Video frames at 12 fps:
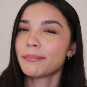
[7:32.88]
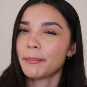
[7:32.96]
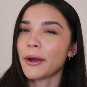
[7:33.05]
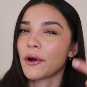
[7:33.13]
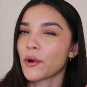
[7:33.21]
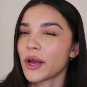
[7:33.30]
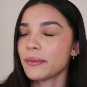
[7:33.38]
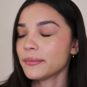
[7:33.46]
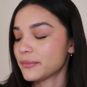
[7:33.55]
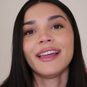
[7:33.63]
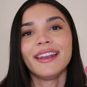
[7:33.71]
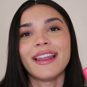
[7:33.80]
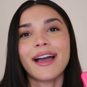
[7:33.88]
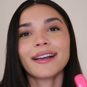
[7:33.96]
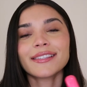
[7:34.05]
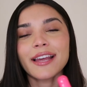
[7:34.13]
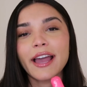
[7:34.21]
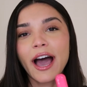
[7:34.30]
Paranoid.
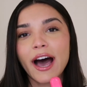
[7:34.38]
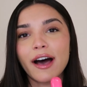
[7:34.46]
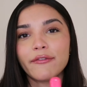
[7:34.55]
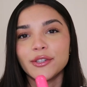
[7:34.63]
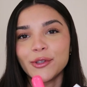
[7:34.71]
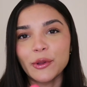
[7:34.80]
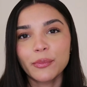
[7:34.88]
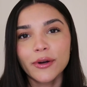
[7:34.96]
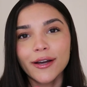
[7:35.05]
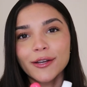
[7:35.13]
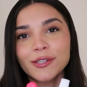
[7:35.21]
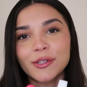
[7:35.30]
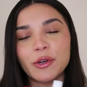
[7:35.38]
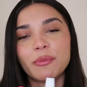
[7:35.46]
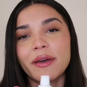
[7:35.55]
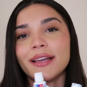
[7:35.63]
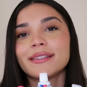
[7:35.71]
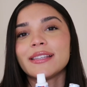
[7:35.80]
Next, I have a toothbrush,
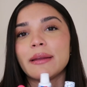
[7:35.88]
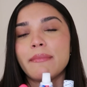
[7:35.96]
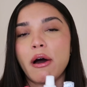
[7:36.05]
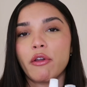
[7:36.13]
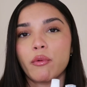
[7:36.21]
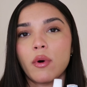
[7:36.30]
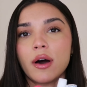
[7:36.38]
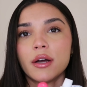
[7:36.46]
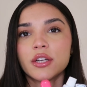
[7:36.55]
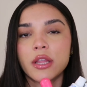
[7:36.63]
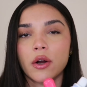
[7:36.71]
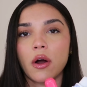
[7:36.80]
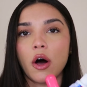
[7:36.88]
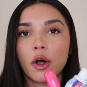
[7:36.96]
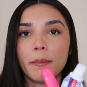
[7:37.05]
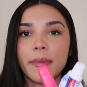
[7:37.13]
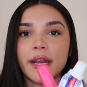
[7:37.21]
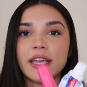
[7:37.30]
toothpaste, and mouthwash that are
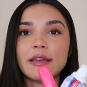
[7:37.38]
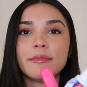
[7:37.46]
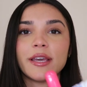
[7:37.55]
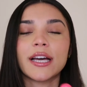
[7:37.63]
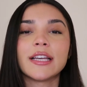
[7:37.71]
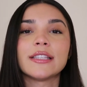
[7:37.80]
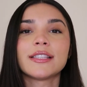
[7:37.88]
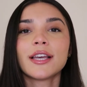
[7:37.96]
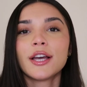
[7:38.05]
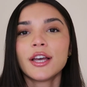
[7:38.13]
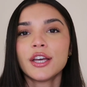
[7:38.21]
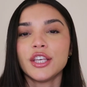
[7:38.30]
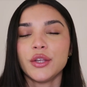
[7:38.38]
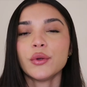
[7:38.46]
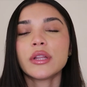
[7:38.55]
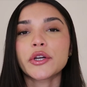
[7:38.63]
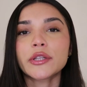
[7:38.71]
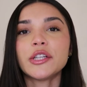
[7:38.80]
all mini because you
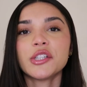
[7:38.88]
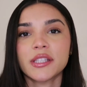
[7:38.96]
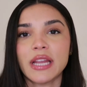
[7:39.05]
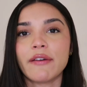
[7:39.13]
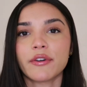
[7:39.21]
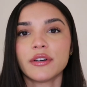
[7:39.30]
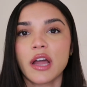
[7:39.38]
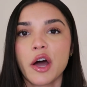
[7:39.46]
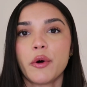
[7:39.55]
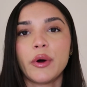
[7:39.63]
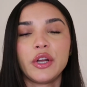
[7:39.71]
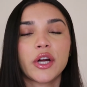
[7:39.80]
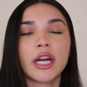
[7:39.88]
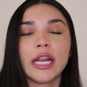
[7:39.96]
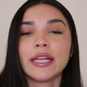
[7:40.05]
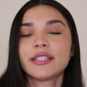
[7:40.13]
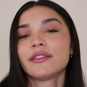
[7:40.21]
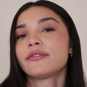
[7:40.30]
literally just never know when you're gonna
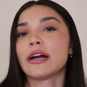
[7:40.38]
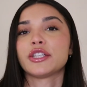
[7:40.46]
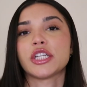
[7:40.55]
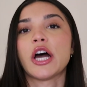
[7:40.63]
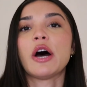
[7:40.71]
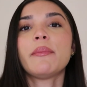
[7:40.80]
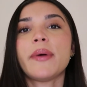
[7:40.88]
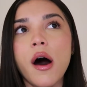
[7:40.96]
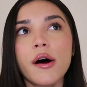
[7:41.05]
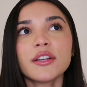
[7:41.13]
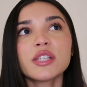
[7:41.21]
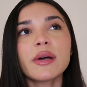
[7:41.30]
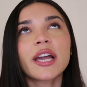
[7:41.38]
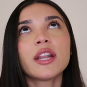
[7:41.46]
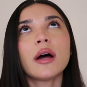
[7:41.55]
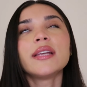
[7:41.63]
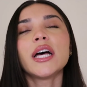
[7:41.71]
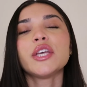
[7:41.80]
need to freshen up. Also, I
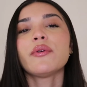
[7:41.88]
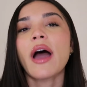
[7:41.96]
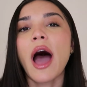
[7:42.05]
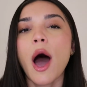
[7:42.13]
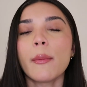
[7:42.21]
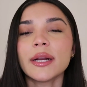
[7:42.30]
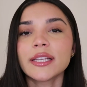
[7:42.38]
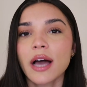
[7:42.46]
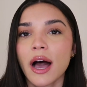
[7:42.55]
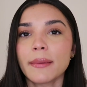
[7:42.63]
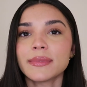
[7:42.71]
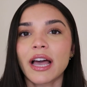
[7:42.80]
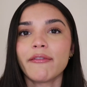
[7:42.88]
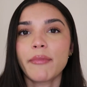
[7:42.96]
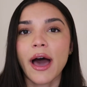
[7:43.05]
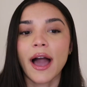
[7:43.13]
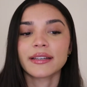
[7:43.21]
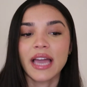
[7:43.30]
cannot tell you how many times I've
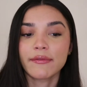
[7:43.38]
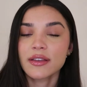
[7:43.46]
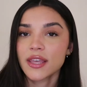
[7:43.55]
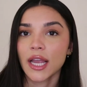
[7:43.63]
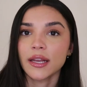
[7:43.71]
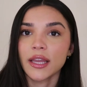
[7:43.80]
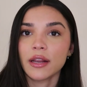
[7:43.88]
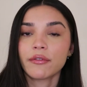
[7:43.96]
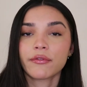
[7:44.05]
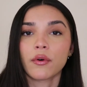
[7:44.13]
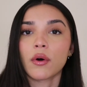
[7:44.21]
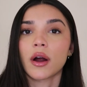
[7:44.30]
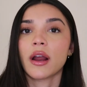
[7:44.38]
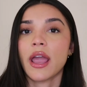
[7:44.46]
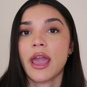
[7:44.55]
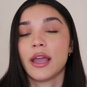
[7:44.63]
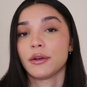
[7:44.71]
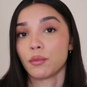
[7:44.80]
packed everything I need for
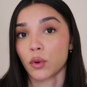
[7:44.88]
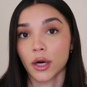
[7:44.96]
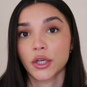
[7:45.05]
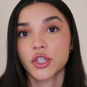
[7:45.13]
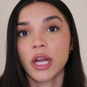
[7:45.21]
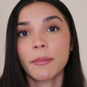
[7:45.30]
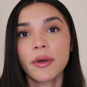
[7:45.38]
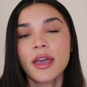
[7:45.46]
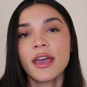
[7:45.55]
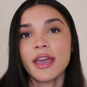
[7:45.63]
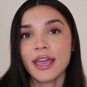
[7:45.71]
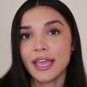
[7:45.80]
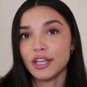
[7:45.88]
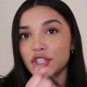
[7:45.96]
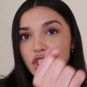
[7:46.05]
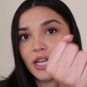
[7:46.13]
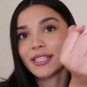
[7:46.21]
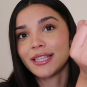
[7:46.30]
a work trip in
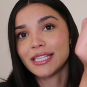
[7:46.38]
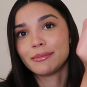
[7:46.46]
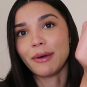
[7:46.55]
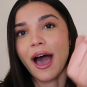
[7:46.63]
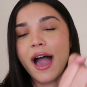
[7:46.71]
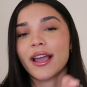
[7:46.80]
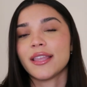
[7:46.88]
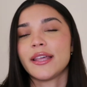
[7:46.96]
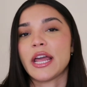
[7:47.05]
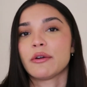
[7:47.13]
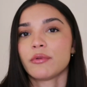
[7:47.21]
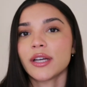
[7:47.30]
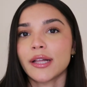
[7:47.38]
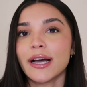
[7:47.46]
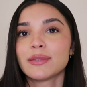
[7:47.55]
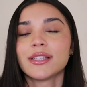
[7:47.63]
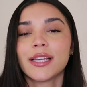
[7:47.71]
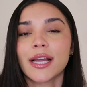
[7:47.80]
just this bag, and then I
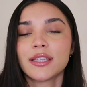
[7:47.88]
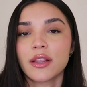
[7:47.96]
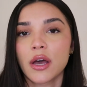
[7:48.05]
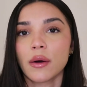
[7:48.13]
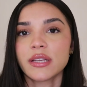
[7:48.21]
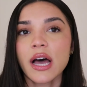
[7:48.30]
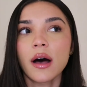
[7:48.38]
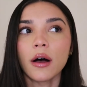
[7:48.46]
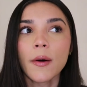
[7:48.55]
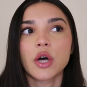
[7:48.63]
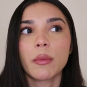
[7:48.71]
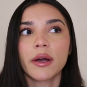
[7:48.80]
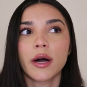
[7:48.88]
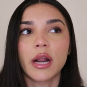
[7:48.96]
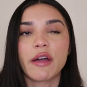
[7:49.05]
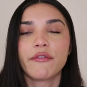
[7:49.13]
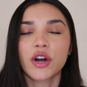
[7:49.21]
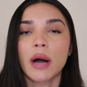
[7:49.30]
realize once I get to the hotel, oh my god,
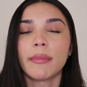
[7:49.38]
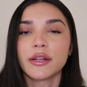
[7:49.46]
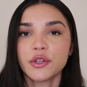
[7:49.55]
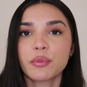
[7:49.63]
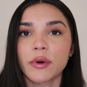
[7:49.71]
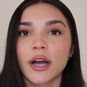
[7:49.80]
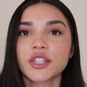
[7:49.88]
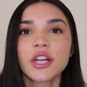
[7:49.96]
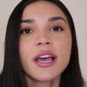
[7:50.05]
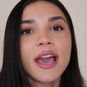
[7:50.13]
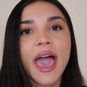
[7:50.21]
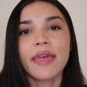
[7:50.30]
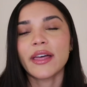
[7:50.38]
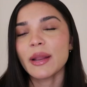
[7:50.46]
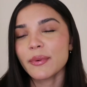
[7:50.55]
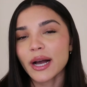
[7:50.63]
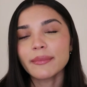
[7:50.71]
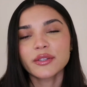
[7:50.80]
I forgot my toothbrush. And then
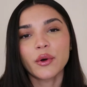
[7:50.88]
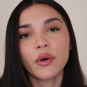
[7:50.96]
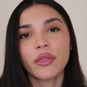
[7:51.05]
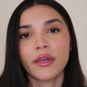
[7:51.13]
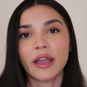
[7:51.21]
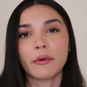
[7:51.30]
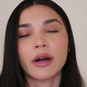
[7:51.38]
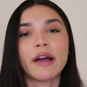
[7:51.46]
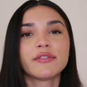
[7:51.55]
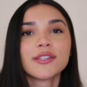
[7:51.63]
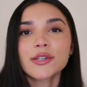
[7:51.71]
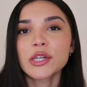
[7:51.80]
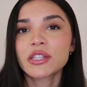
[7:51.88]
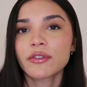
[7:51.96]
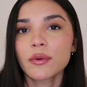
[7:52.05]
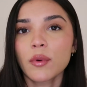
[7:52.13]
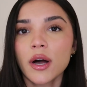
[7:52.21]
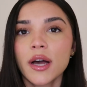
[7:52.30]
it becomes a whole thing where I have to search
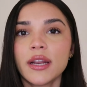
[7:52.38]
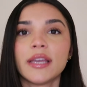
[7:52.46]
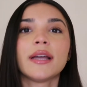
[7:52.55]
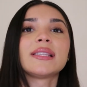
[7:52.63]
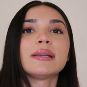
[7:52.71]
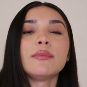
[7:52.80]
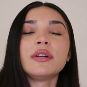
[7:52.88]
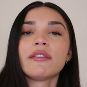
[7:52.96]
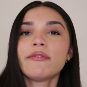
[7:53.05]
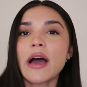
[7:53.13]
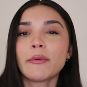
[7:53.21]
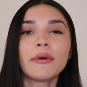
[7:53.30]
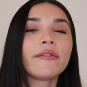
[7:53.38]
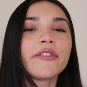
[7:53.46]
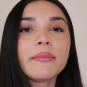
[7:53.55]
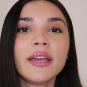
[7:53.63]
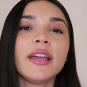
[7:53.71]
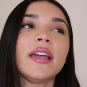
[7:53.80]
for one and get someone to find one
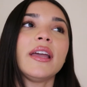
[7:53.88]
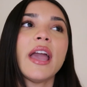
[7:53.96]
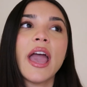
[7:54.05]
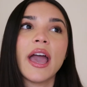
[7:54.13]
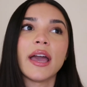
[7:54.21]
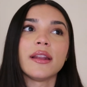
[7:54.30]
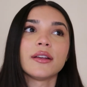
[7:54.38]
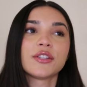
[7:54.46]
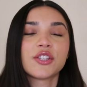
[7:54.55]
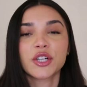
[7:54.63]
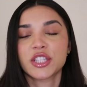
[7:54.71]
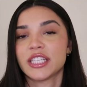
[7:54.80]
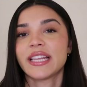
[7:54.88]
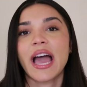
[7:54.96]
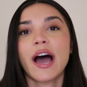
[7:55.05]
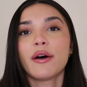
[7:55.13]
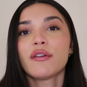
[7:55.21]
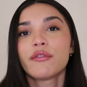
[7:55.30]
for me and search the
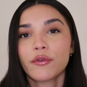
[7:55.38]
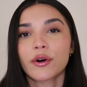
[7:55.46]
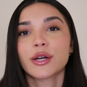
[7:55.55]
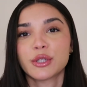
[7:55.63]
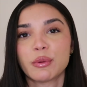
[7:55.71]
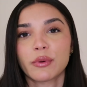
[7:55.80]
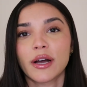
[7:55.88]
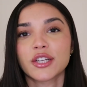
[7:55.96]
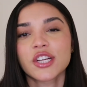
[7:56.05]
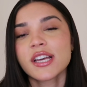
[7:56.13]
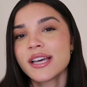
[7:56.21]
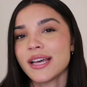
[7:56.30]
town for a toothbrush.